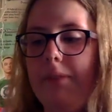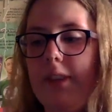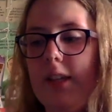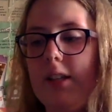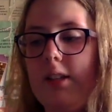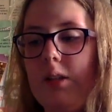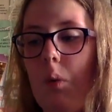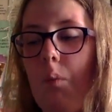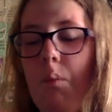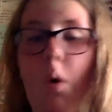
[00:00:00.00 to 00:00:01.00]
This
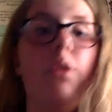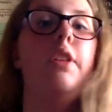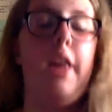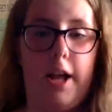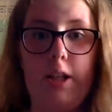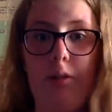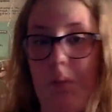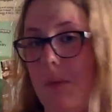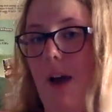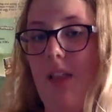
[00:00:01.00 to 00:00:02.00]
more than likely will
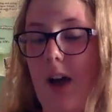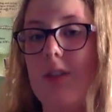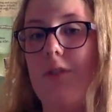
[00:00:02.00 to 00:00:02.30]
be my last